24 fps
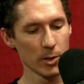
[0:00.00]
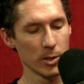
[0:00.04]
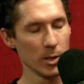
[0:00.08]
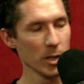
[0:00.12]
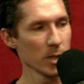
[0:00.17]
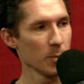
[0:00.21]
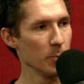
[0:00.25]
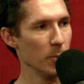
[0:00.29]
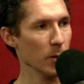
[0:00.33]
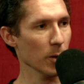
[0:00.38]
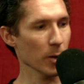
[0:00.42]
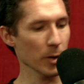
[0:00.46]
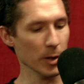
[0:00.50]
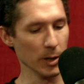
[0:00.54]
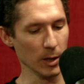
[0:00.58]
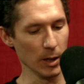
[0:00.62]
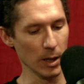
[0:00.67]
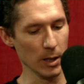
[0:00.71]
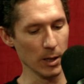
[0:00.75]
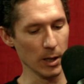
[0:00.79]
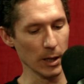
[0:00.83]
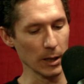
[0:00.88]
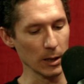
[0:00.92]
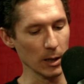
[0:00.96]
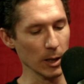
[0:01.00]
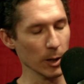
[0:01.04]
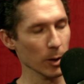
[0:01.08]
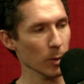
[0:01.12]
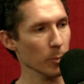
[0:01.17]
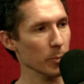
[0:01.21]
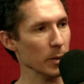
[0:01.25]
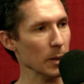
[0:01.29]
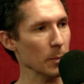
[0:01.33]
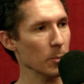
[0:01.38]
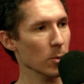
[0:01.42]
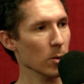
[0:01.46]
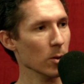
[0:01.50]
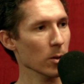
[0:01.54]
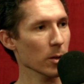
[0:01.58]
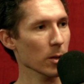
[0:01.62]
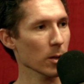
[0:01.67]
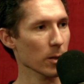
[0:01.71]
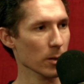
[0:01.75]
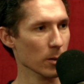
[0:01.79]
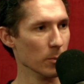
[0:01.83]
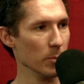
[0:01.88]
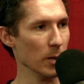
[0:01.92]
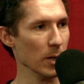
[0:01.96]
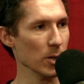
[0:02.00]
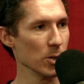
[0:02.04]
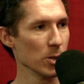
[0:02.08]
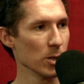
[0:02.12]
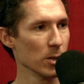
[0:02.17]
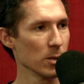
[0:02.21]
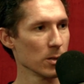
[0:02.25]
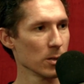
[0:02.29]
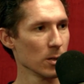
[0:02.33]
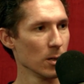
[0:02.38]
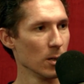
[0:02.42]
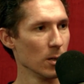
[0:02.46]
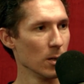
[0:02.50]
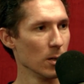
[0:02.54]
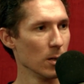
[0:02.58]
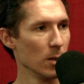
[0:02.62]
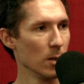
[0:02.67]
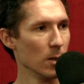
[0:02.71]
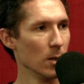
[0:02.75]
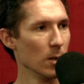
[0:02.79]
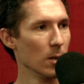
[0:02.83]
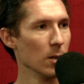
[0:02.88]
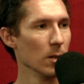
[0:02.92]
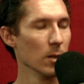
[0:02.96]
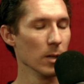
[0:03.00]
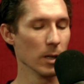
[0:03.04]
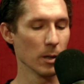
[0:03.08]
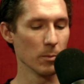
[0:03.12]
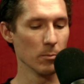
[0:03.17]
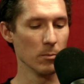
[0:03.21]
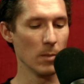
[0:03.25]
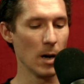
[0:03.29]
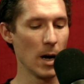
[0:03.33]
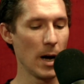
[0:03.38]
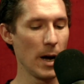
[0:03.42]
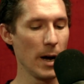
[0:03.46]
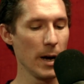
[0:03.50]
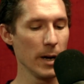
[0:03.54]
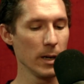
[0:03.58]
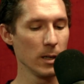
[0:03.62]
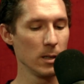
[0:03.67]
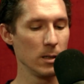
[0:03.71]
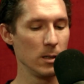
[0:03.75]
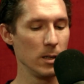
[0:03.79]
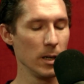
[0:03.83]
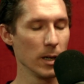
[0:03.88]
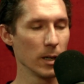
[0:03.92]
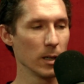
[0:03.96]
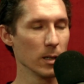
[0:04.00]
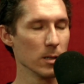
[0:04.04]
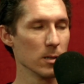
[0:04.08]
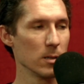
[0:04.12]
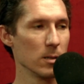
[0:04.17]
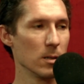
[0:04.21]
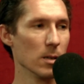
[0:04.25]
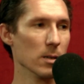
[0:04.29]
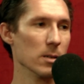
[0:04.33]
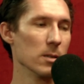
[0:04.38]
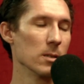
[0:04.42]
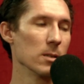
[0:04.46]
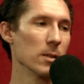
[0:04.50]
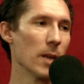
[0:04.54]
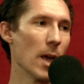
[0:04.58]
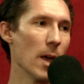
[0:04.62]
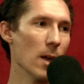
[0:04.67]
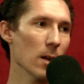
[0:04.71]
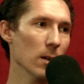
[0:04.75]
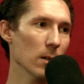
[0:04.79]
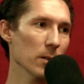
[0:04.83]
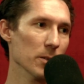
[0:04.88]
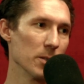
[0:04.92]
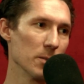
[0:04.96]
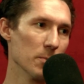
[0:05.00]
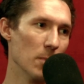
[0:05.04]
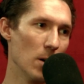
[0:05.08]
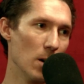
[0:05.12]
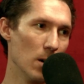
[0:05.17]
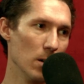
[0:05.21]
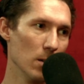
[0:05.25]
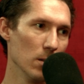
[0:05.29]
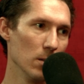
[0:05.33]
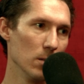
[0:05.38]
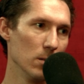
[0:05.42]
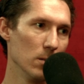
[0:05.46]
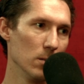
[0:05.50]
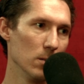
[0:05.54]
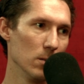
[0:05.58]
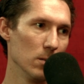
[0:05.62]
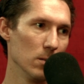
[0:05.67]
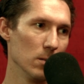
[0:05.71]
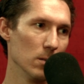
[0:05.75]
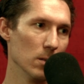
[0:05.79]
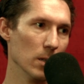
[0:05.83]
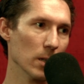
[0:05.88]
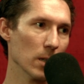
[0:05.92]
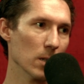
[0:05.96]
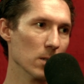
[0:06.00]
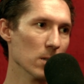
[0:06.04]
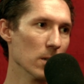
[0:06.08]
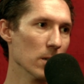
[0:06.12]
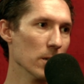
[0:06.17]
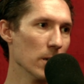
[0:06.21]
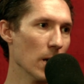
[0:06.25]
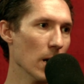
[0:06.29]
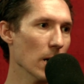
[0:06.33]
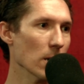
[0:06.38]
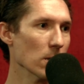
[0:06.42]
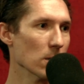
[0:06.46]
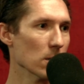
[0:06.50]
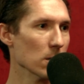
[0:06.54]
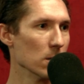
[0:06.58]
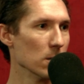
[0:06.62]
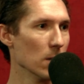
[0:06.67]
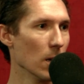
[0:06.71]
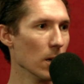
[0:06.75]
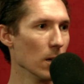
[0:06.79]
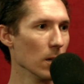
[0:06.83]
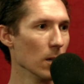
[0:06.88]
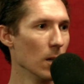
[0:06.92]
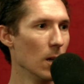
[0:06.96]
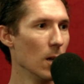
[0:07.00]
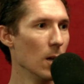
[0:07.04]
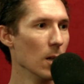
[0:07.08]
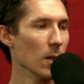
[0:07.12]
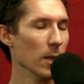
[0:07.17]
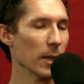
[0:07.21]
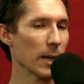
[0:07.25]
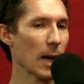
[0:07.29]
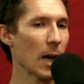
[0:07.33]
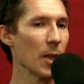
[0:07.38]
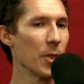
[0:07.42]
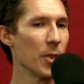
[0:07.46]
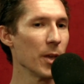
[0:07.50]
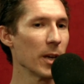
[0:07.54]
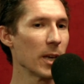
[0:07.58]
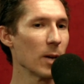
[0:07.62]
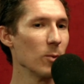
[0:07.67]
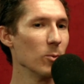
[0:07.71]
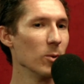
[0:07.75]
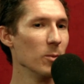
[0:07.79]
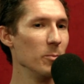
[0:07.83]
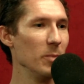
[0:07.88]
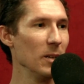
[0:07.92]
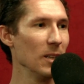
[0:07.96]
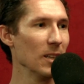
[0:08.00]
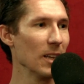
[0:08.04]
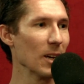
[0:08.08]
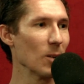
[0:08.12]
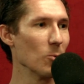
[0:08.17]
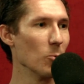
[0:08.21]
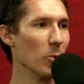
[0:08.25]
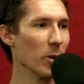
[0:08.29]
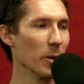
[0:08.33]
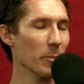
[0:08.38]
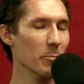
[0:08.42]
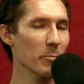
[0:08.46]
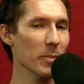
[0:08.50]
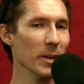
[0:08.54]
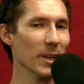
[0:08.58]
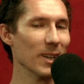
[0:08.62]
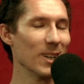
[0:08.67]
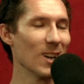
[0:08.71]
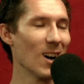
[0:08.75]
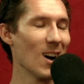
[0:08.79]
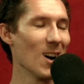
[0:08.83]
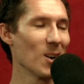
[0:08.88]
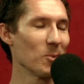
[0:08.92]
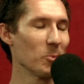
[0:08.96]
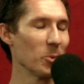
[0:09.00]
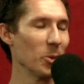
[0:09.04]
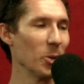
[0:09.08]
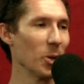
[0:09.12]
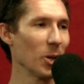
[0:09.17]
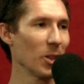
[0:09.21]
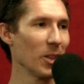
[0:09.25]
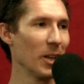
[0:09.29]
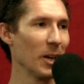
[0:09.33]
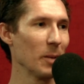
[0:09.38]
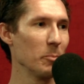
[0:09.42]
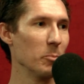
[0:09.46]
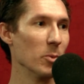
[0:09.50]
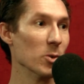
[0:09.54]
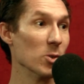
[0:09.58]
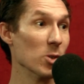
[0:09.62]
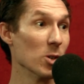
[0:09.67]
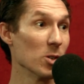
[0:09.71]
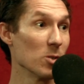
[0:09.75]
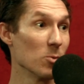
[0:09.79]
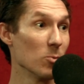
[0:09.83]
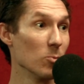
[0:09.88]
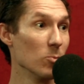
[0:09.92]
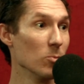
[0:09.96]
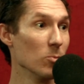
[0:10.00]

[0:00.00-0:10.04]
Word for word: this building and like little people and little benches. Oh yeah. Like my dick is to scale small. Like it's a nice aesthetic. Like I think it would be like what a big cock would look like, but just